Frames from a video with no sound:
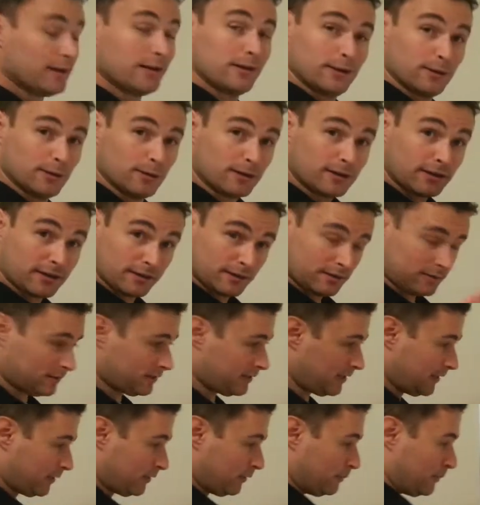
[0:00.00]
Look,
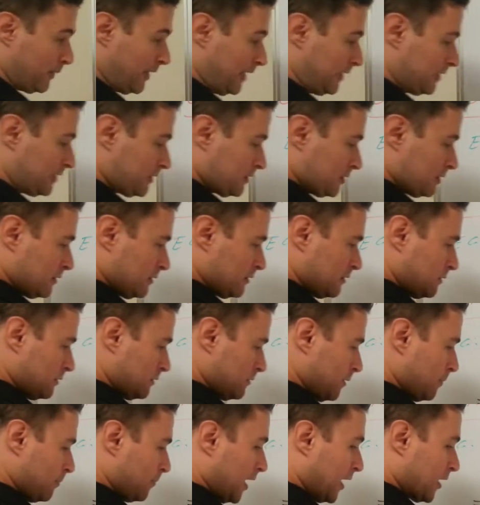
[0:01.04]
it obeys
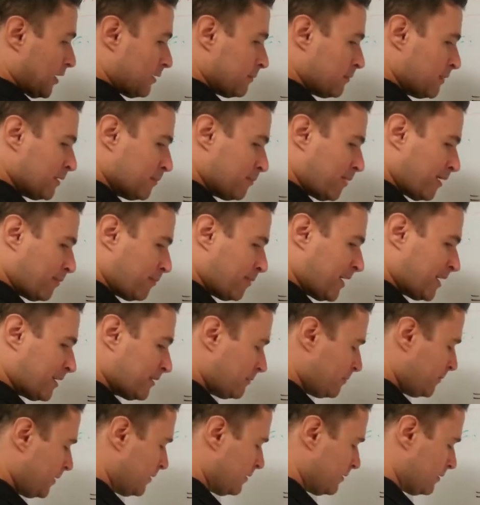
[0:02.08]
binomial by
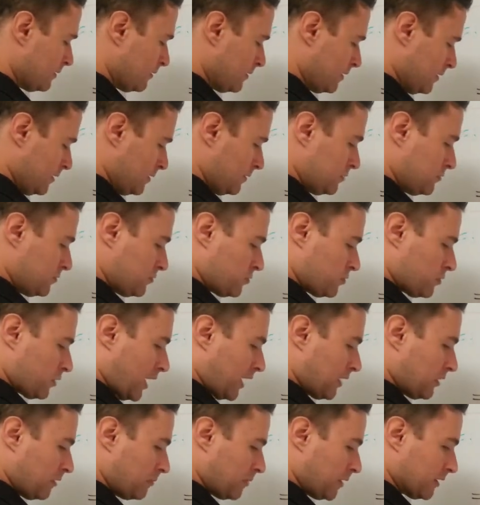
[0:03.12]
binomial,
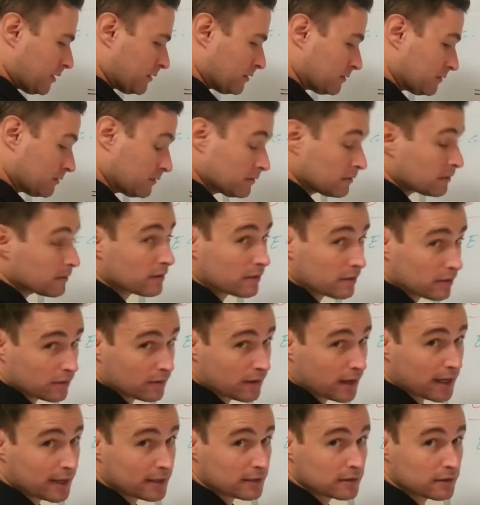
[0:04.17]
trinomial. All
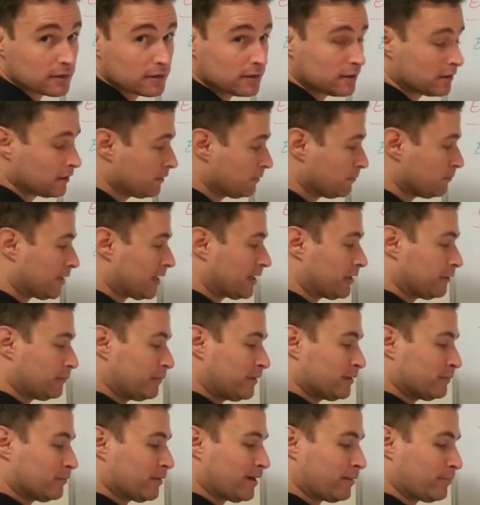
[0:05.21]
right,
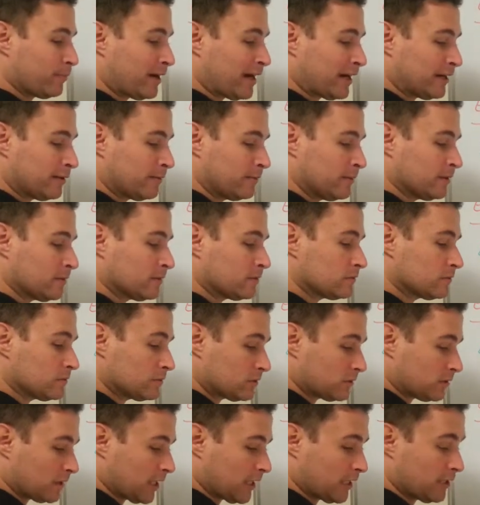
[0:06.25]
binomial by binomial,
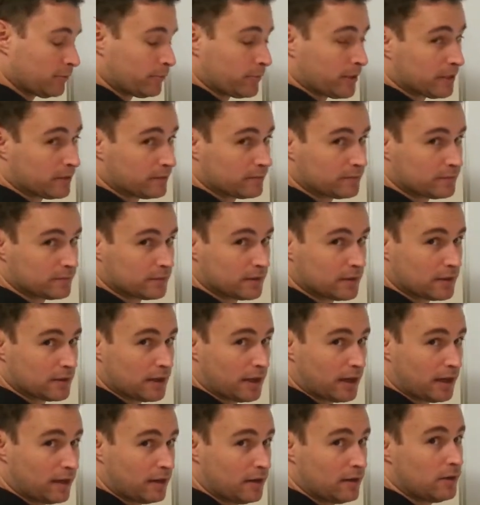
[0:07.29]
trinomial.
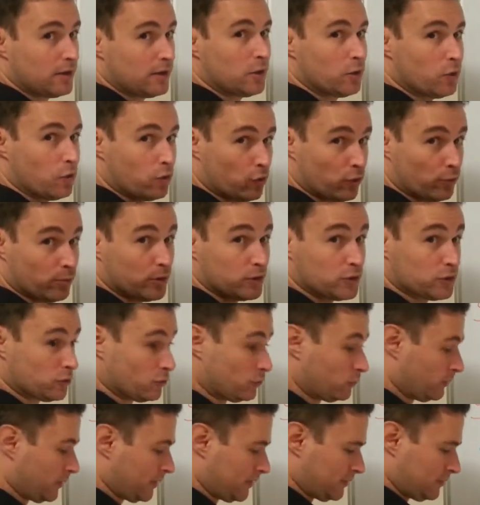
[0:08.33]
Okay, almost
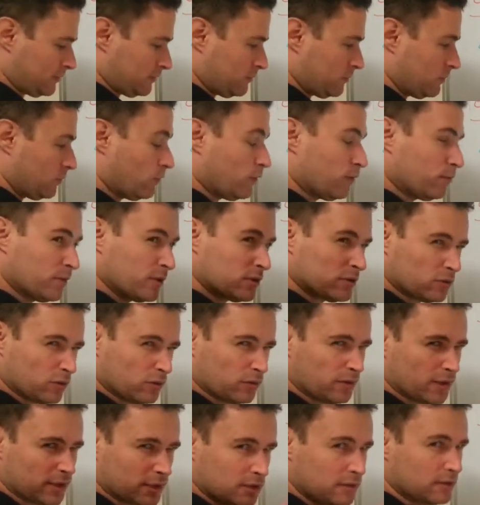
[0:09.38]
always. Almost
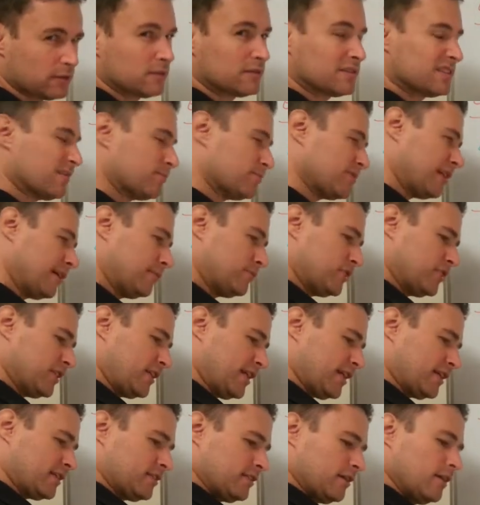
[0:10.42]
always. Sometimes you
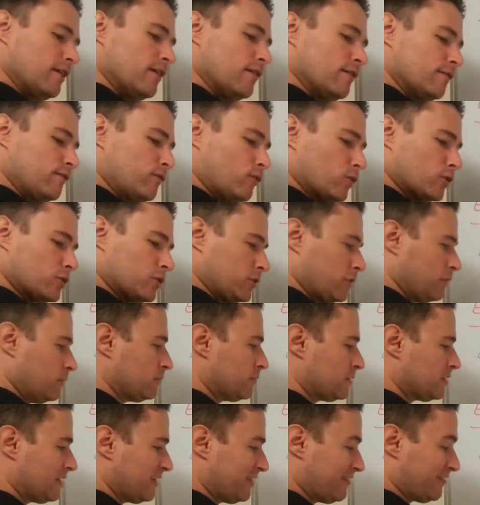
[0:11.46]
get 4
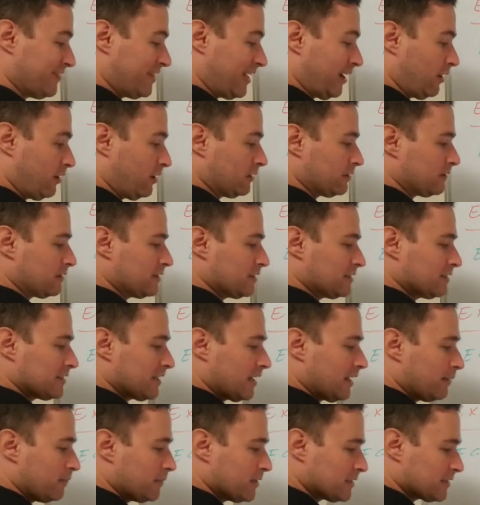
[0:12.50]
terms if they aren't the
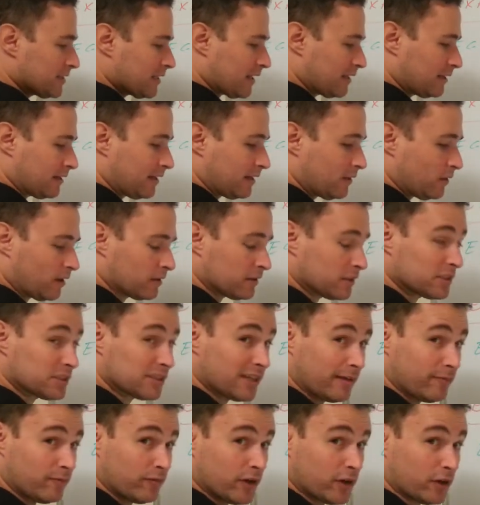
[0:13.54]
same inside there, aren't the
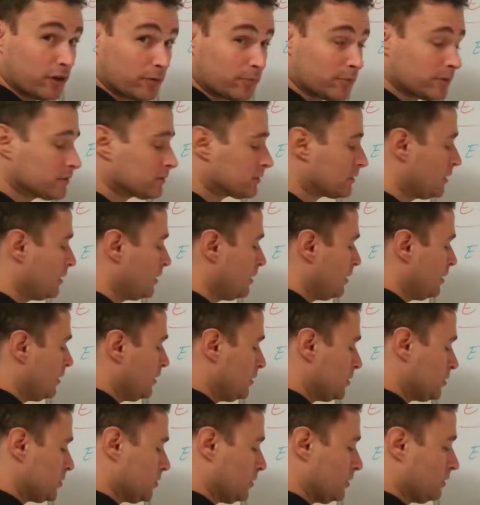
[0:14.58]
same variables.
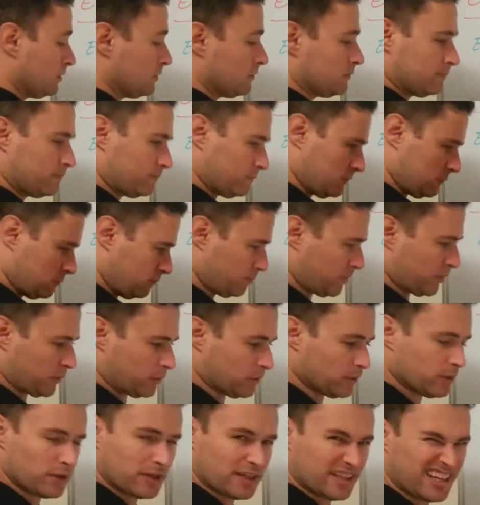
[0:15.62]
So, but
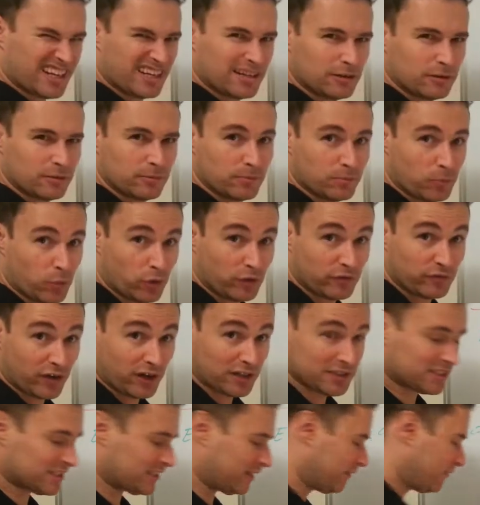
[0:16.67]
we'll look at that a little more
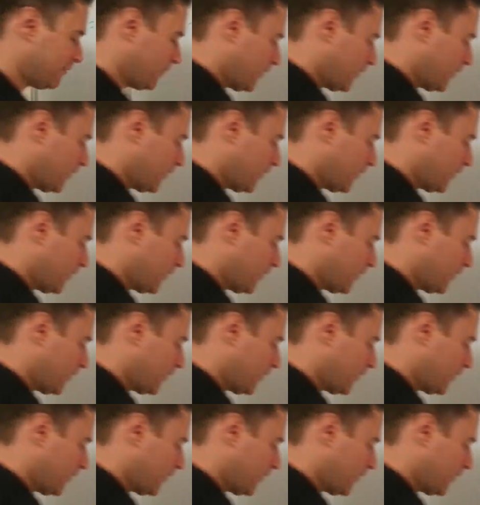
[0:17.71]
advanced stuff.